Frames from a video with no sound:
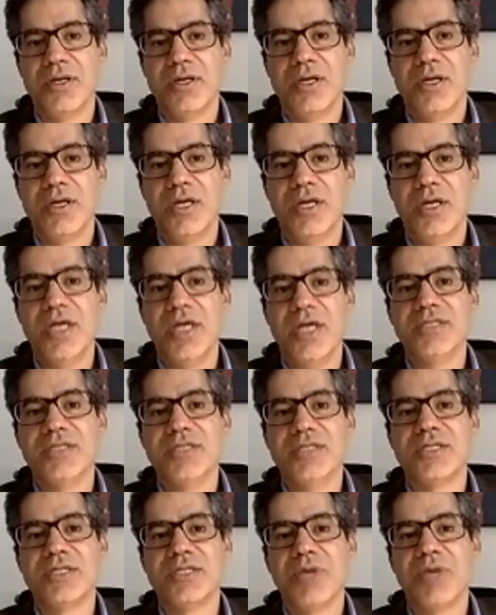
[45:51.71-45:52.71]
is
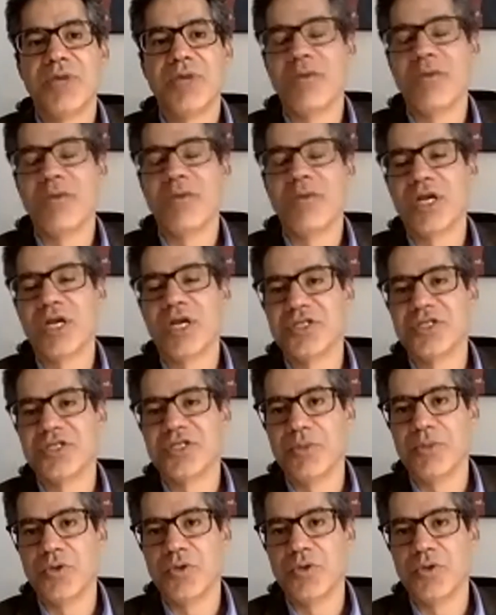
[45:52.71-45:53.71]
becoming
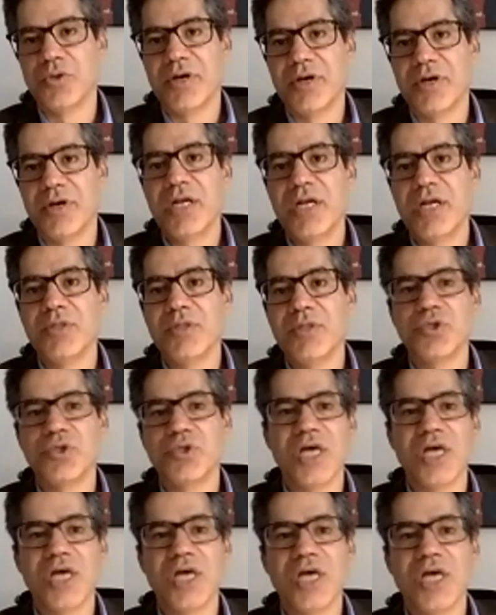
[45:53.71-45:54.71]
distributed, right? I mean, so
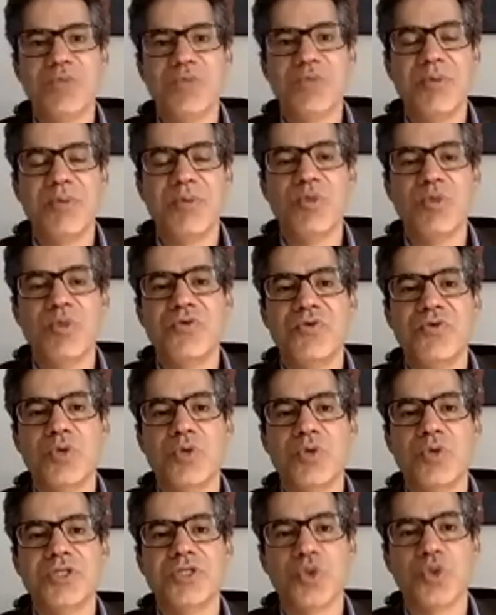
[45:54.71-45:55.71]
as people move towards
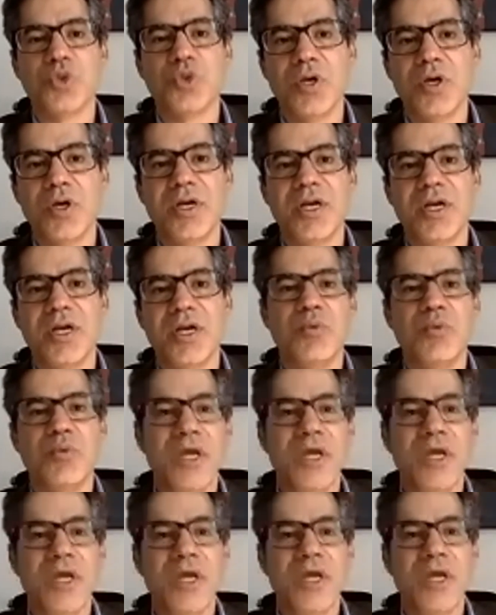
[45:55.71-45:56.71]
solar and
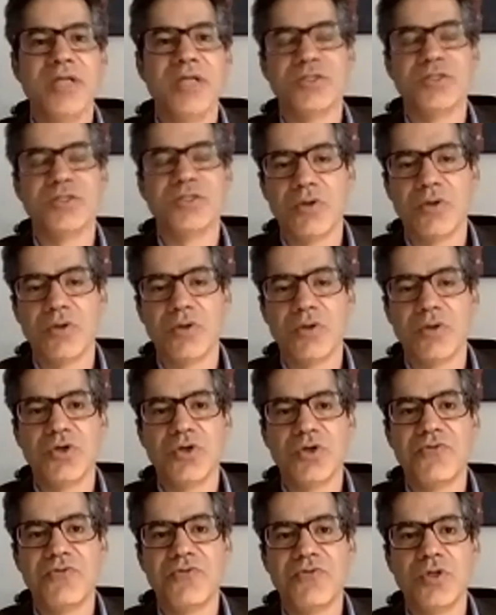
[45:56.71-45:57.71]
wind and on and so
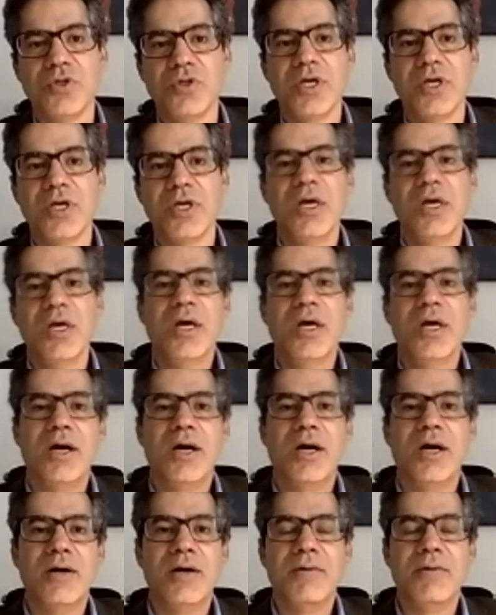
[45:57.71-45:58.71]
forth,
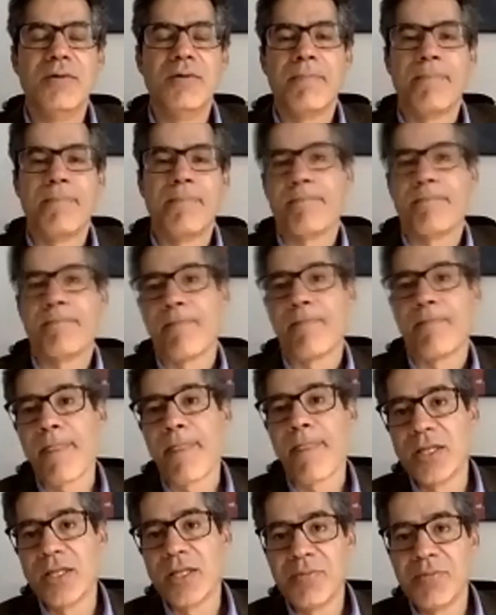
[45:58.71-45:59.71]

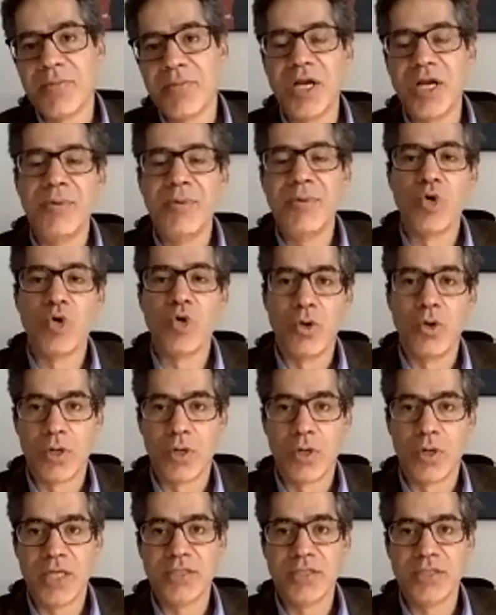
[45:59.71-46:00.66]
there might be more localized